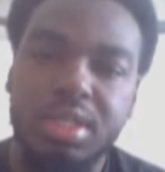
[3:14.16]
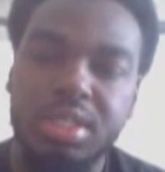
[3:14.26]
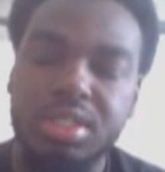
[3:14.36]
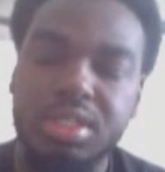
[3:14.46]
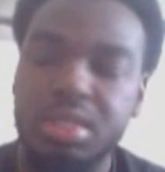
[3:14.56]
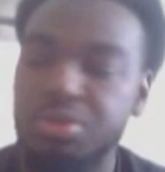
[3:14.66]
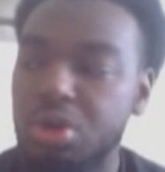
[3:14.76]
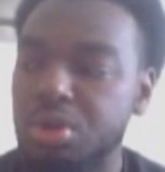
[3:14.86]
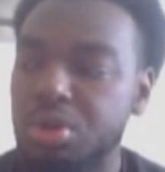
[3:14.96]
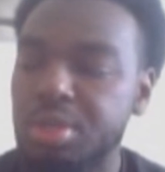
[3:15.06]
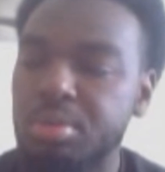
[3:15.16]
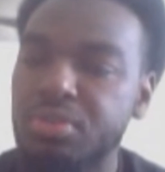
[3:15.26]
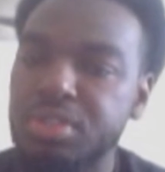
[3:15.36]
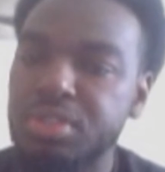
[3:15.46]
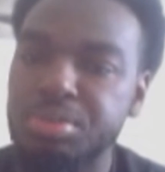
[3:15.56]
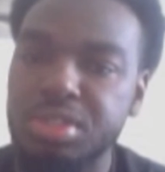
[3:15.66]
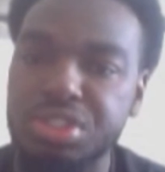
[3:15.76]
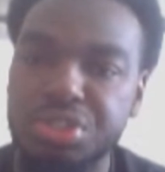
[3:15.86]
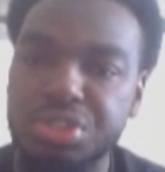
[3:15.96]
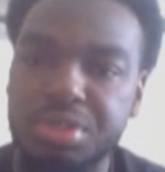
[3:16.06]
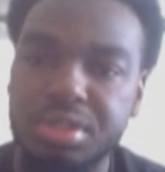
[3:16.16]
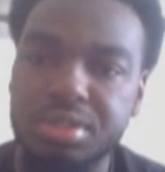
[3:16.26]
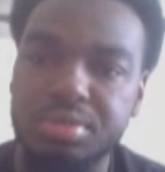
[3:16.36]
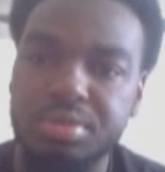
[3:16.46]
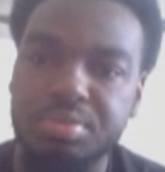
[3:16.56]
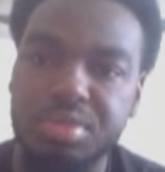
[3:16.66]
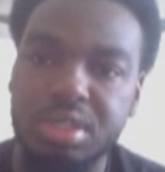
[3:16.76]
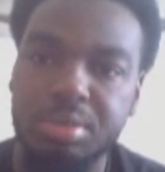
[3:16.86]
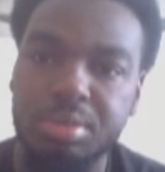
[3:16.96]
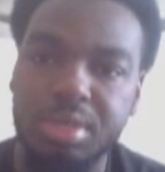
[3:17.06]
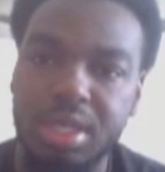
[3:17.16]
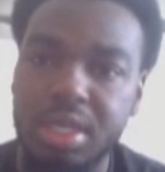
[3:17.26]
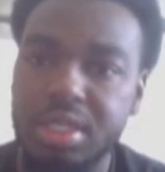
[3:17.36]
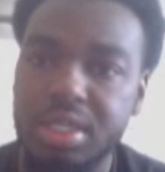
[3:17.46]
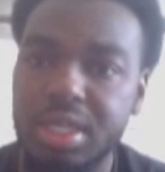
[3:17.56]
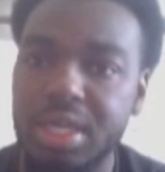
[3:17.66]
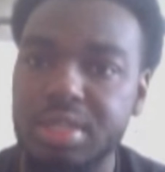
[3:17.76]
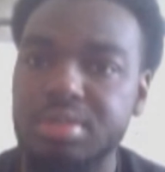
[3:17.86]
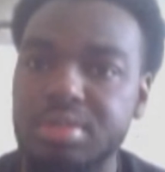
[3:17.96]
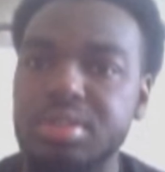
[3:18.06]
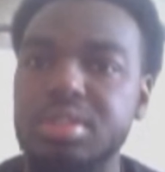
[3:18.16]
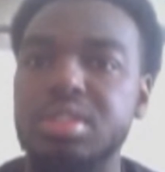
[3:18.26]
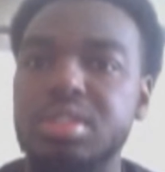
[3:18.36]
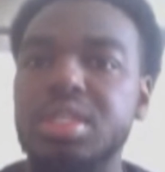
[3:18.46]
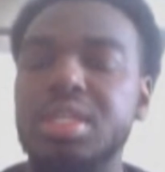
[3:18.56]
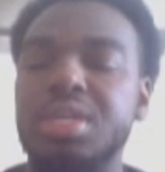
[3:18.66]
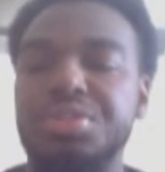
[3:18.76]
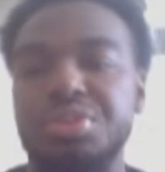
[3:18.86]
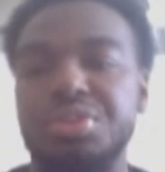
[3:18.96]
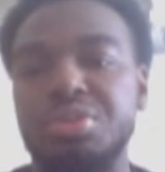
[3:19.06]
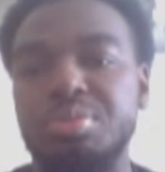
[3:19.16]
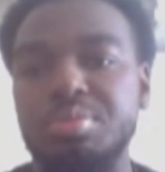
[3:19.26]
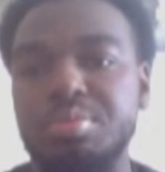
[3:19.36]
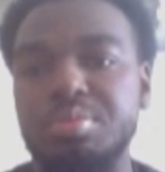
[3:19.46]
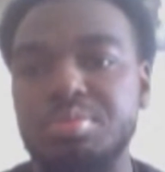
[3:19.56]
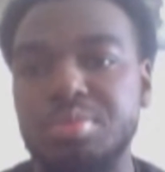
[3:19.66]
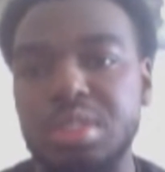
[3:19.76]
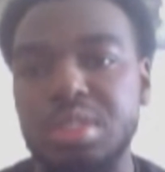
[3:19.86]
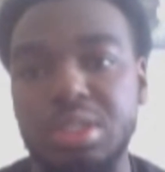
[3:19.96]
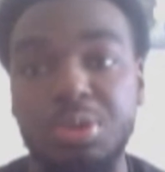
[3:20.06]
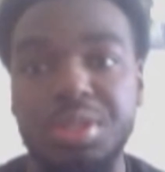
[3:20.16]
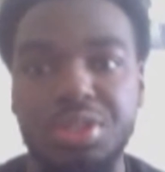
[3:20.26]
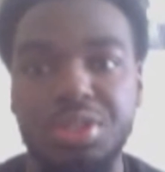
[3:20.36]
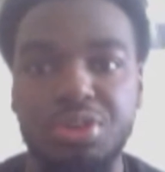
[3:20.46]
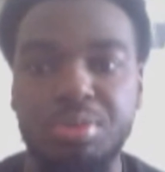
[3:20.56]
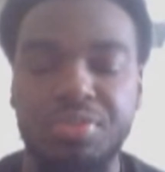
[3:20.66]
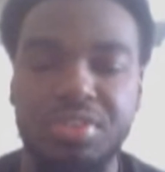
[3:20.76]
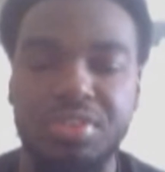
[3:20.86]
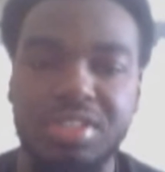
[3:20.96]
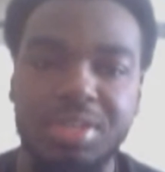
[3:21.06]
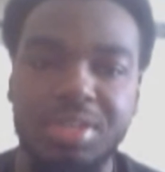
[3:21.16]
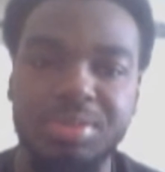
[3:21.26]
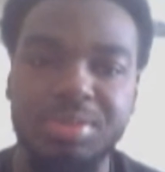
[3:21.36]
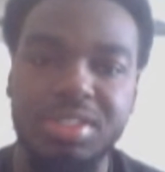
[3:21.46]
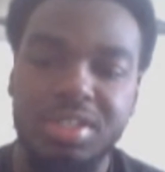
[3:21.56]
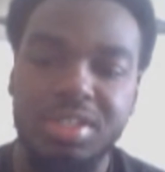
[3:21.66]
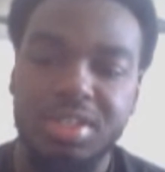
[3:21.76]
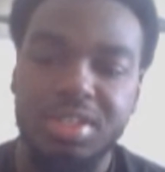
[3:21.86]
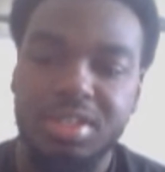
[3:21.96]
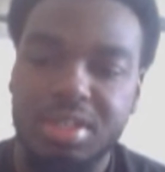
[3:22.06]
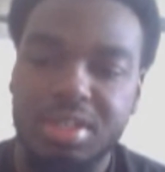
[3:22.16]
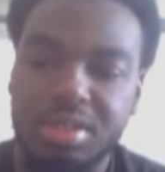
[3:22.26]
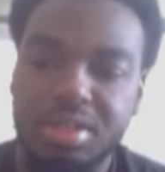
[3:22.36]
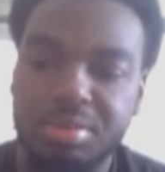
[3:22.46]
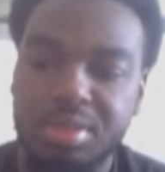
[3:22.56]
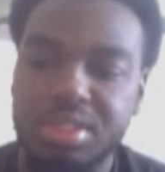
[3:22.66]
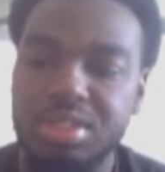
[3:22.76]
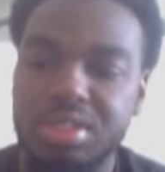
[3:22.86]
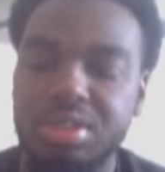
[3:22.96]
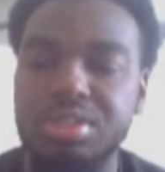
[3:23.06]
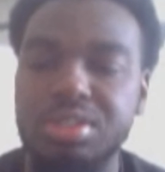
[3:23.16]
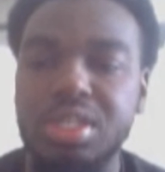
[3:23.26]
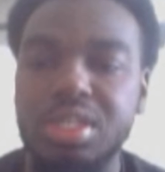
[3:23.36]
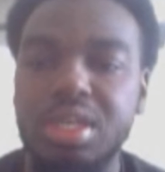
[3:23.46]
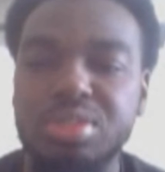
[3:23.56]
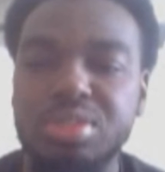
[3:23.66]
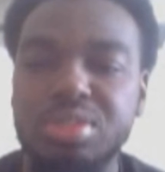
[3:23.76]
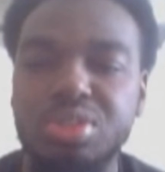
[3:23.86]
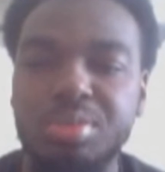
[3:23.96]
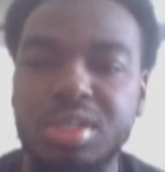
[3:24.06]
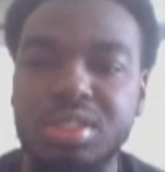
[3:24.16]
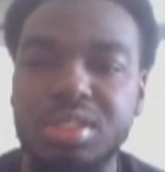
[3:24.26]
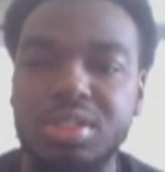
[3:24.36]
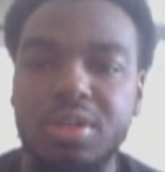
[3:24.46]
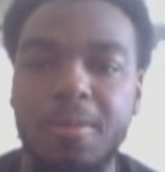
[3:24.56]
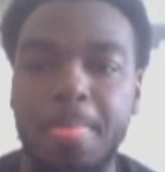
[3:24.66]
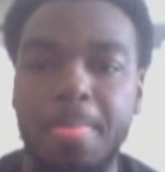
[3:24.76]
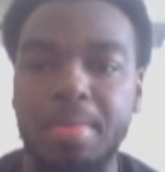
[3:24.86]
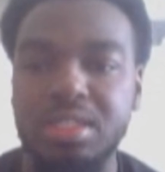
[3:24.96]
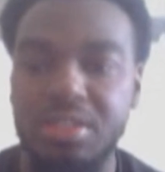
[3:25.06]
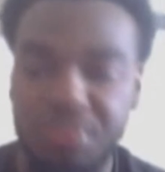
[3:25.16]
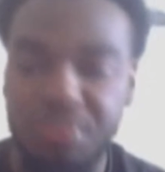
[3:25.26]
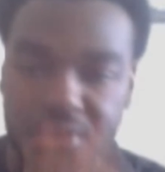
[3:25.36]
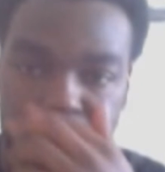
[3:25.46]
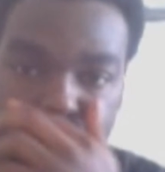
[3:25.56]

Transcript: his role in the movie was pretty short. He had got kicked out the group and quit the group a few times. But so you don't see him too much, except for in the